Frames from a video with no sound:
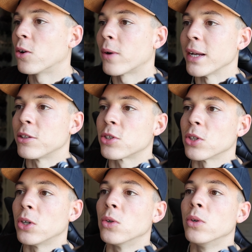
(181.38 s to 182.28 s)
Alright,
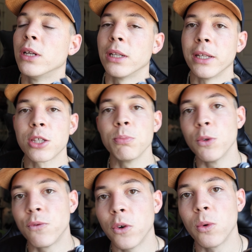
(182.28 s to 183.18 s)
so let's
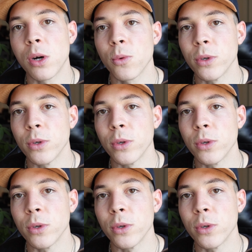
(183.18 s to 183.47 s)
move forward